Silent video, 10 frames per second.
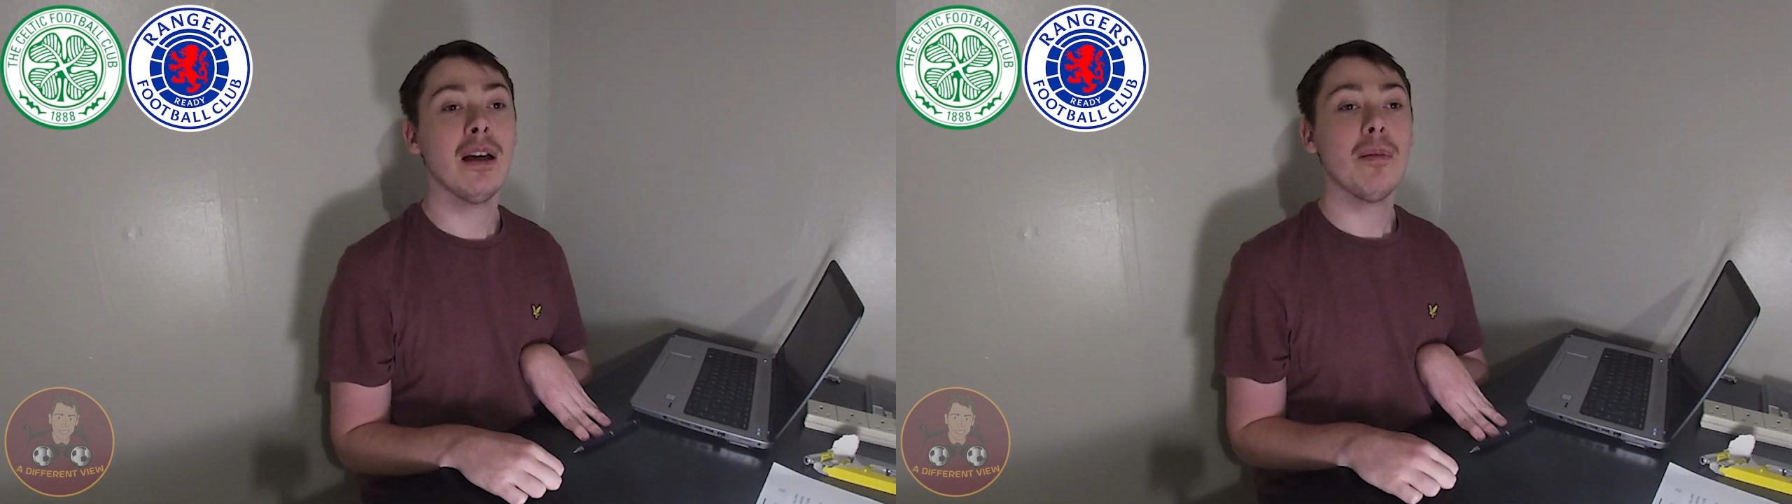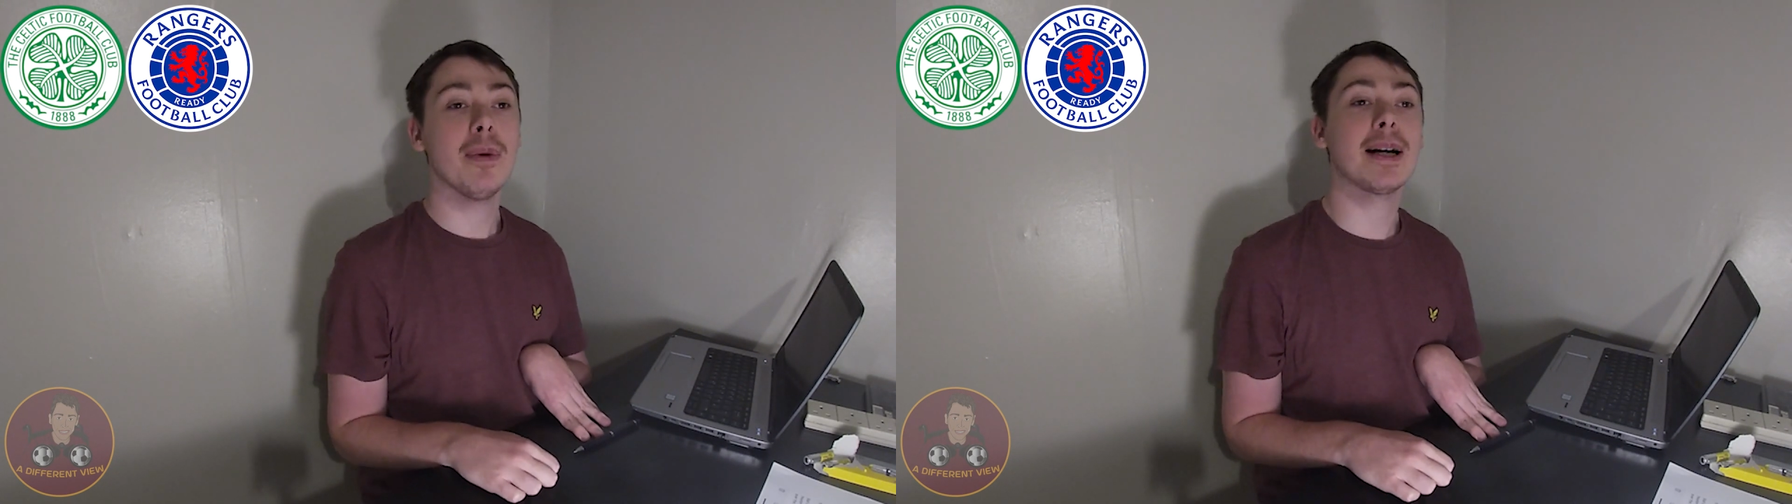
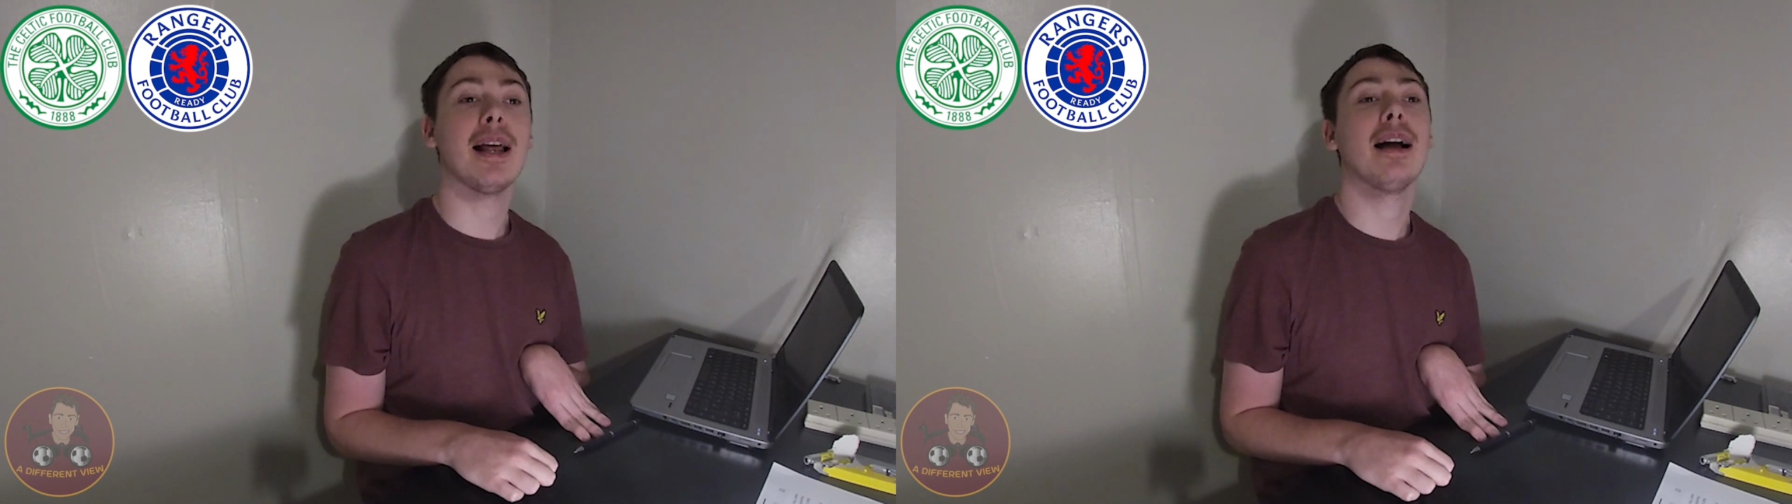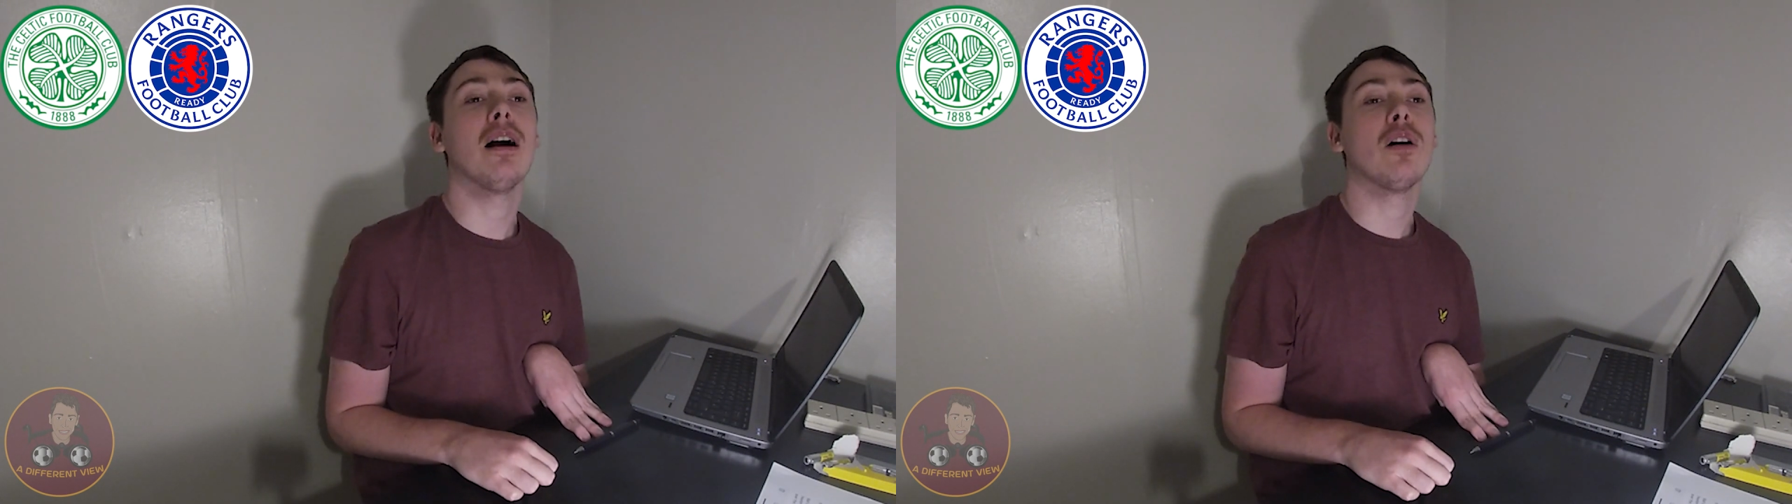
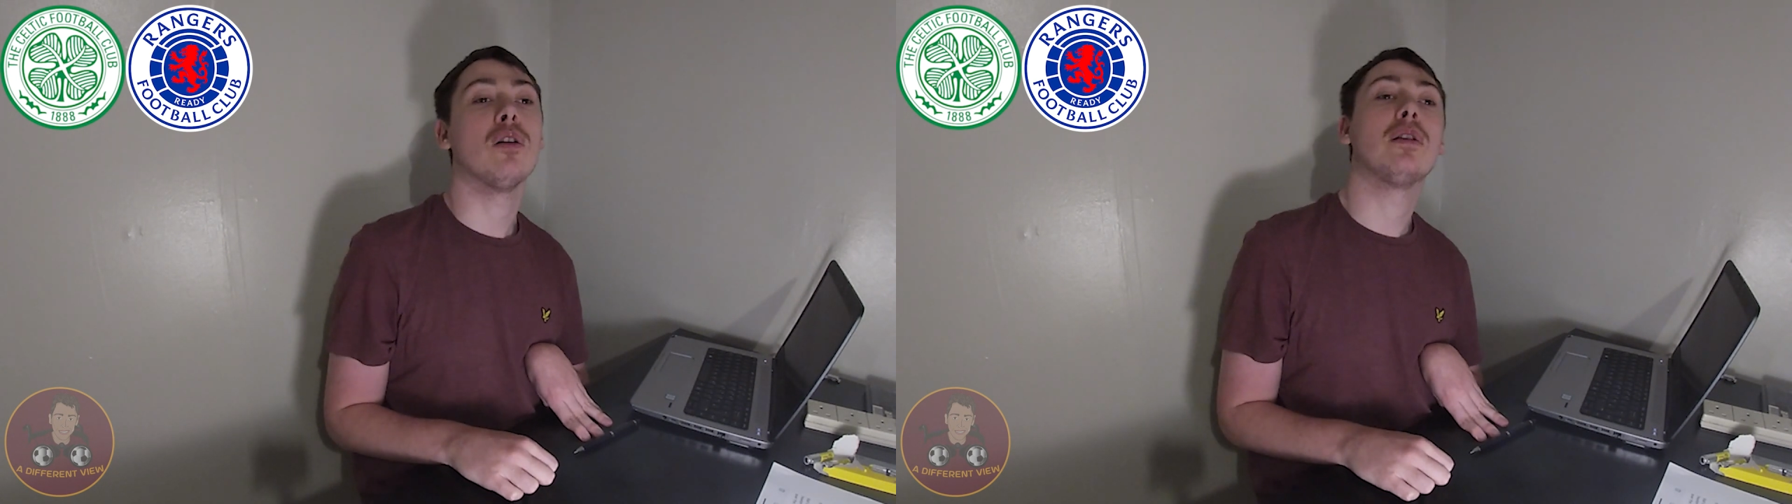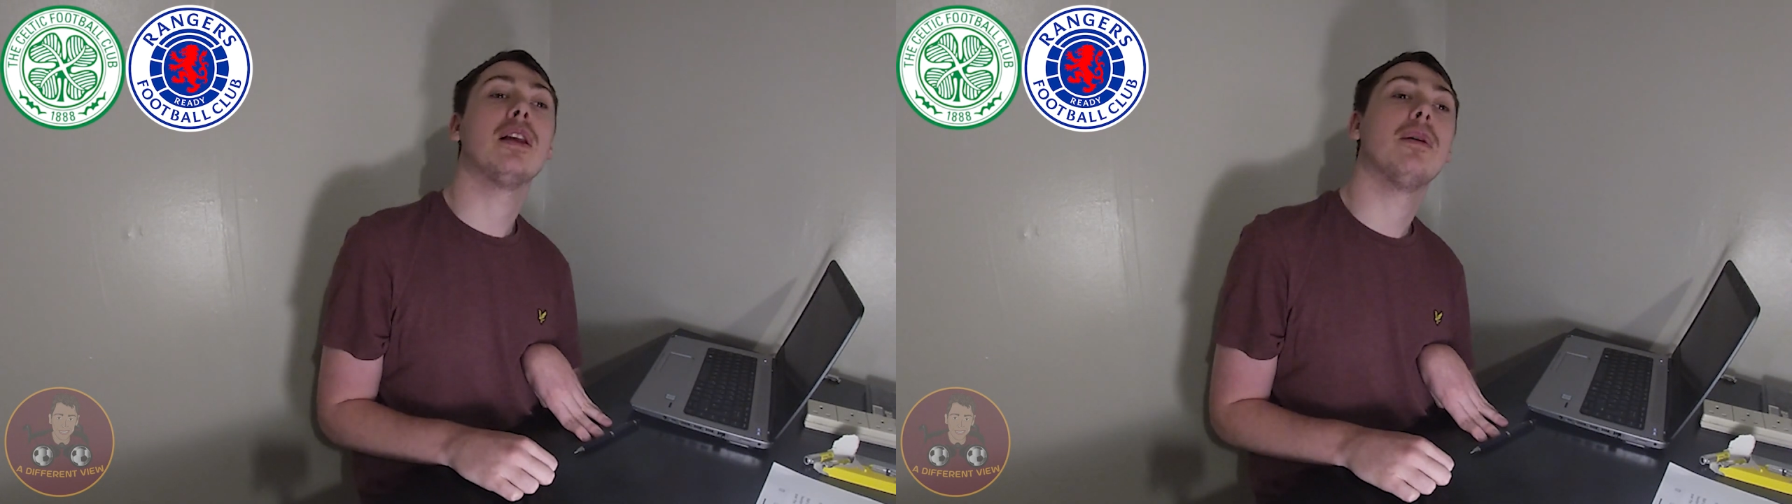McGregor
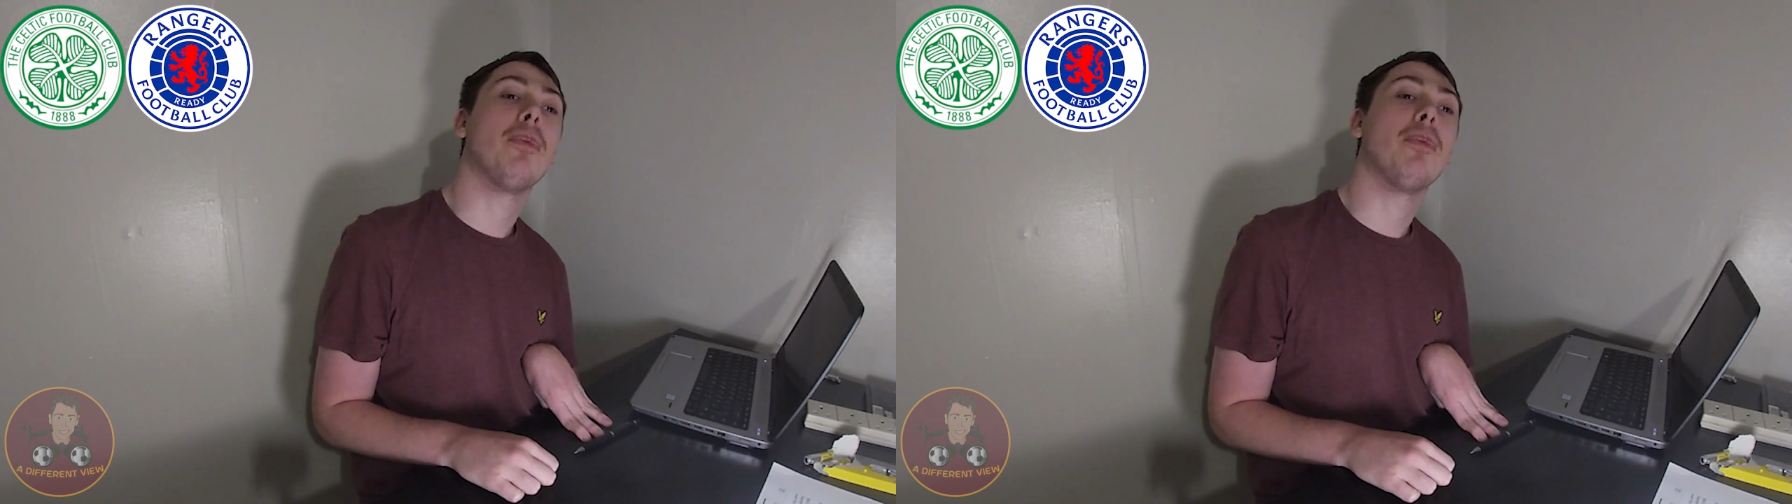got to the